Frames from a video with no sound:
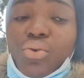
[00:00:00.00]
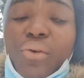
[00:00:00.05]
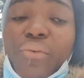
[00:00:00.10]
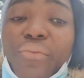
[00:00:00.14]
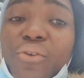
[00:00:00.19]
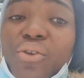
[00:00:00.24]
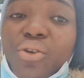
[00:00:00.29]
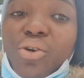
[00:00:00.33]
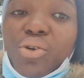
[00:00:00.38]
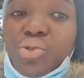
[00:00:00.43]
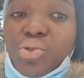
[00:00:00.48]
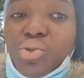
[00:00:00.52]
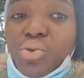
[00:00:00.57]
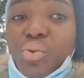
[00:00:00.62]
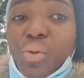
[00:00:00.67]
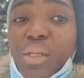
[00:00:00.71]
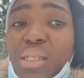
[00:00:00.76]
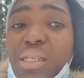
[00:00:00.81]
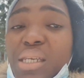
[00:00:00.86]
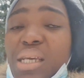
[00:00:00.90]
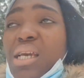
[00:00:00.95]
If you don't do
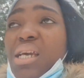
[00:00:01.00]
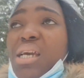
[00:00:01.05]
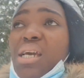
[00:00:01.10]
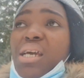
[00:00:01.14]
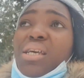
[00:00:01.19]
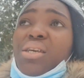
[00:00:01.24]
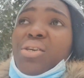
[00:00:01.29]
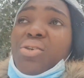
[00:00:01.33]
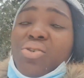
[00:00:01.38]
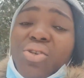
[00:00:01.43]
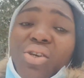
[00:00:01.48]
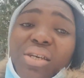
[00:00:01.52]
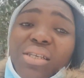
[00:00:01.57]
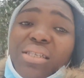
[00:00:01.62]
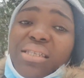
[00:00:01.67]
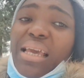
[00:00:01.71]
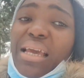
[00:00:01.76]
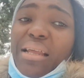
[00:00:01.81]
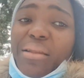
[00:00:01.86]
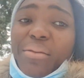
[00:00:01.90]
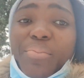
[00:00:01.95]
it, you just
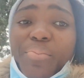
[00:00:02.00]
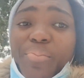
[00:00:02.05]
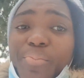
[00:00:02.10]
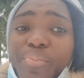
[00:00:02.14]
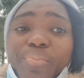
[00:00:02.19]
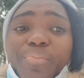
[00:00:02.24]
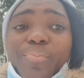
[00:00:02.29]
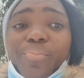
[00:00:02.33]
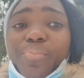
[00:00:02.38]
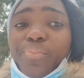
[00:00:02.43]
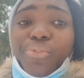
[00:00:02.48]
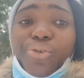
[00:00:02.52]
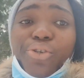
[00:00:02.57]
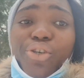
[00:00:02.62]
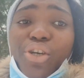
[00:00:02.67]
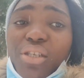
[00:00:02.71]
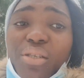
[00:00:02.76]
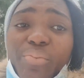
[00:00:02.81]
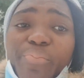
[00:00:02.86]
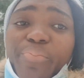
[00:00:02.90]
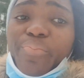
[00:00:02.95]

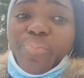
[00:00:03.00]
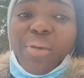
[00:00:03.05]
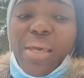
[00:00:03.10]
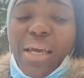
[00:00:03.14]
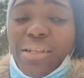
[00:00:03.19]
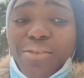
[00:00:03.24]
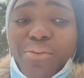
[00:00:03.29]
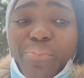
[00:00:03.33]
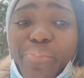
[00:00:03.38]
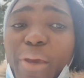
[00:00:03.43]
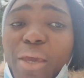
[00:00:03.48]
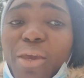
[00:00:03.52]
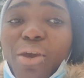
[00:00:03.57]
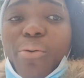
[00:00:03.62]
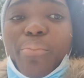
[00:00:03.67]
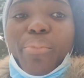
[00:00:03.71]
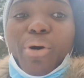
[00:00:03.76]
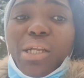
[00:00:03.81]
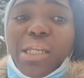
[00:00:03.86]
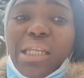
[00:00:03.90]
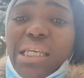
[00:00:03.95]
get to pay your
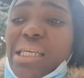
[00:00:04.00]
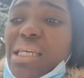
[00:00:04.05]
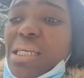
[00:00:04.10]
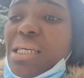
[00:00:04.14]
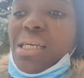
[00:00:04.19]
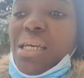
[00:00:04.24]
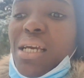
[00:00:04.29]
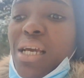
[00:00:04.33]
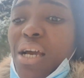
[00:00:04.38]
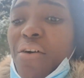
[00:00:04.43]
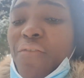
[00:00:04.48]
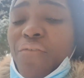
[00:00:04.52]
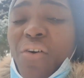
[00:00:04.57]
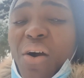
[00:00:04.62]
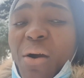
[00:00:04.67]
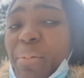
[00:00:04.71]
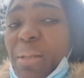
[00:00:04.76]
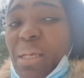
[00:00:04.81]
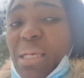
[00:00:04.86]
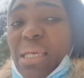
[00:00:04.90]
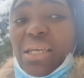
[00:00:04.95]
money for
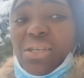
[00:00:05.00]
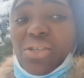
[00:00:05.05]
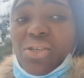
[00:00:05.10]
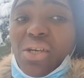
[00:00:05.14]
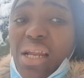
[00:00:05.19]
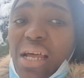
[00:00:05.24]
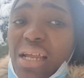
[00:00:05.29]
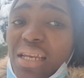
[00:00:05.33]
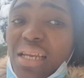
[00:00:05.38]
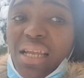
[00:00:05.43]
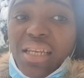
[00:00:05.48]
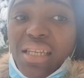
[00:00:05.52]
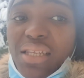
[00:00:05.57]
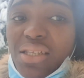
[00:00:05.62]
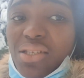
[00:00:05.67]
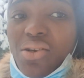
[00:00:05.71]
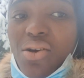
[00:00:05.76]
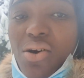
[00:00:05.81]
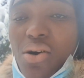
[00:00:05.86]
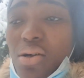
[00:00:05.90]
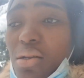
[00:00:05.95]
application and then it's
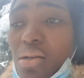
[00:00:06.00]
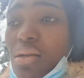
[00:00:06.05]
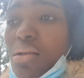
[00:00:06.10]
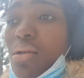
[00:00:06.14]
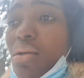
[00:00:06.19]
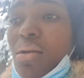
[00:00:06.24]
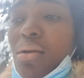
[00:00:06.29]
gone.